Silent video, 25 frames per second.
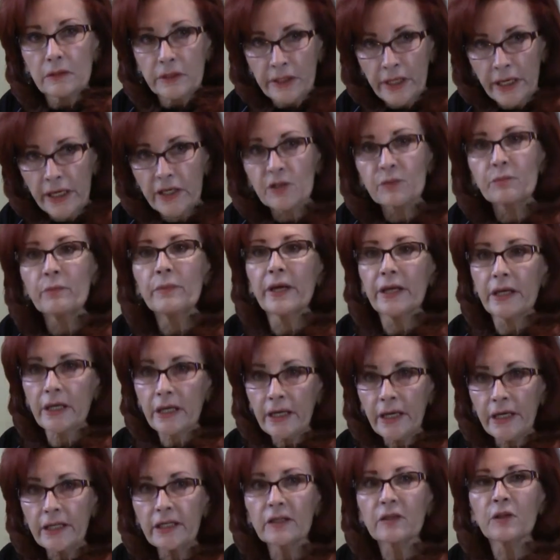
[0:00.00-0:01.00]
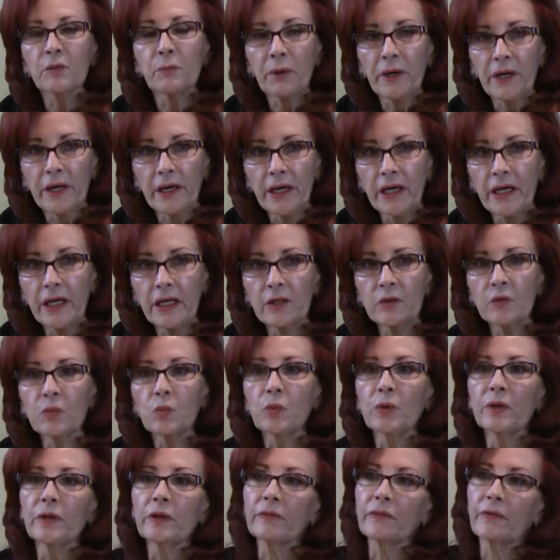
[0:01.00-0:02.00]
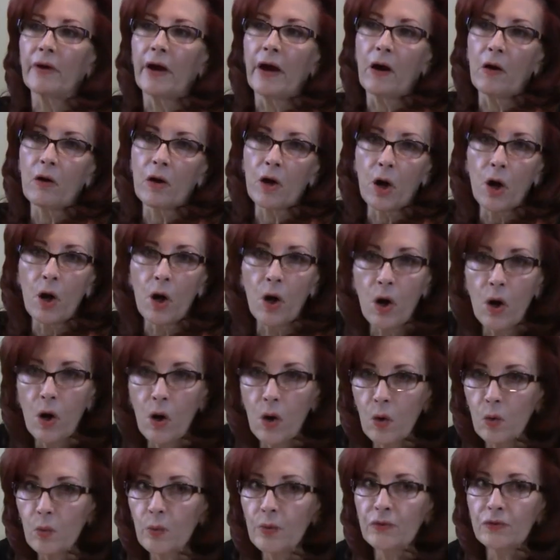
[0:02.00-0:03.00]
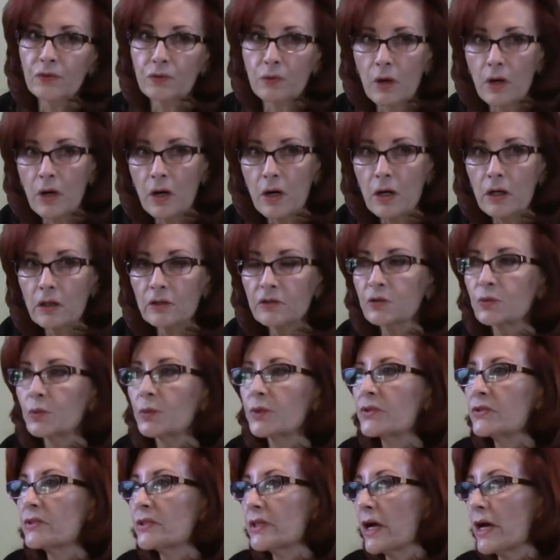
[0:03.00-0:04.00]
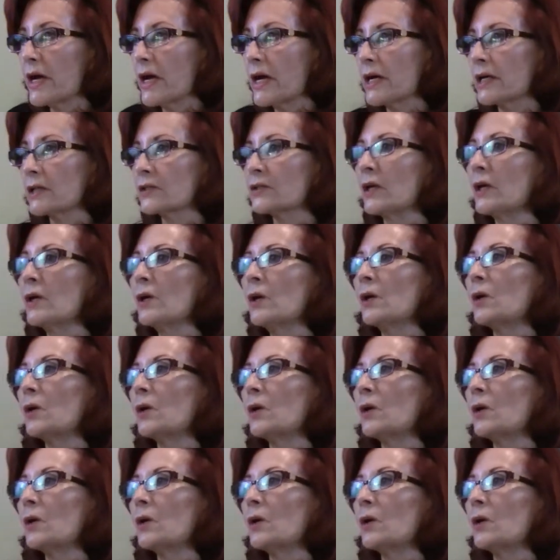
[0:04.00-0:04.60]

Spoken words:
Yes, medicating the pain with alcohol, with drugs, with sex,